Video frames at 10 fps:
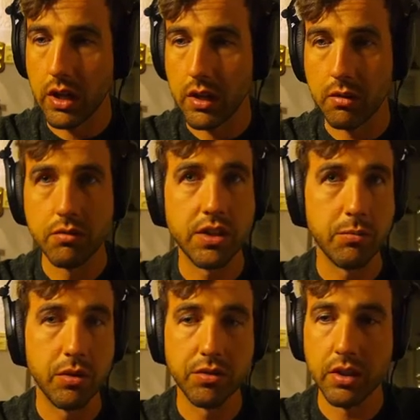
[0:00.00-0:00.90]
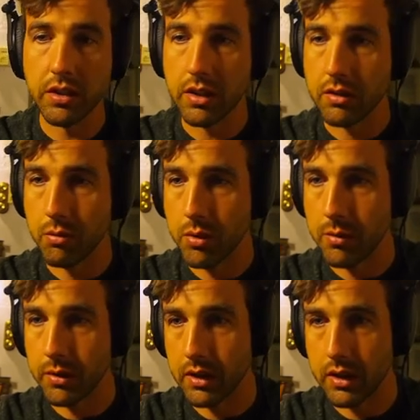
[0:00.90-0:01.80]
the CPU is kicking in, no
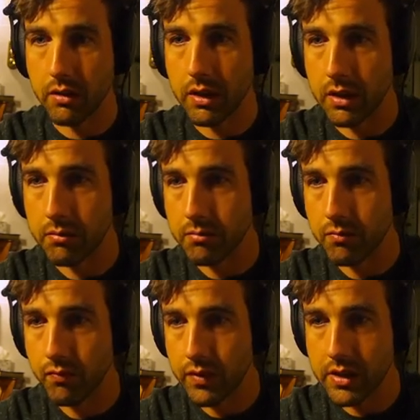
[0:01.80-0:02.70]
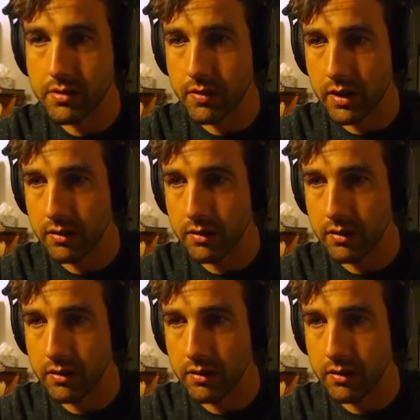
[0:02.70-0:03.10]
problem, I can handle that. That's fine.